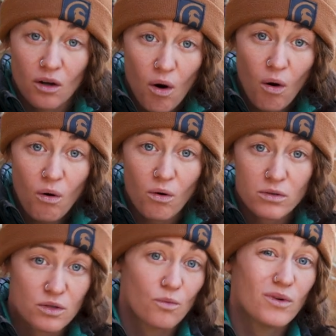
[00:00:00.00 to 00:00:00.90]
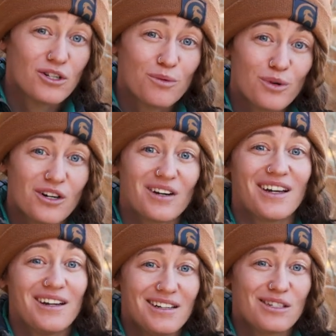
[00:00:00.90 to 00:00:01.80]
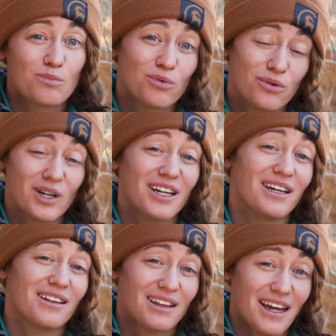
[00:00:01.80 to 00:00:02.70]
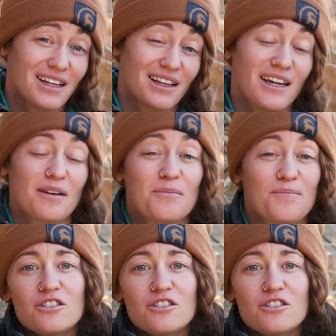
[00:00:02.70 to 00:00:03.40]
and cold, winter burn is pretty likely.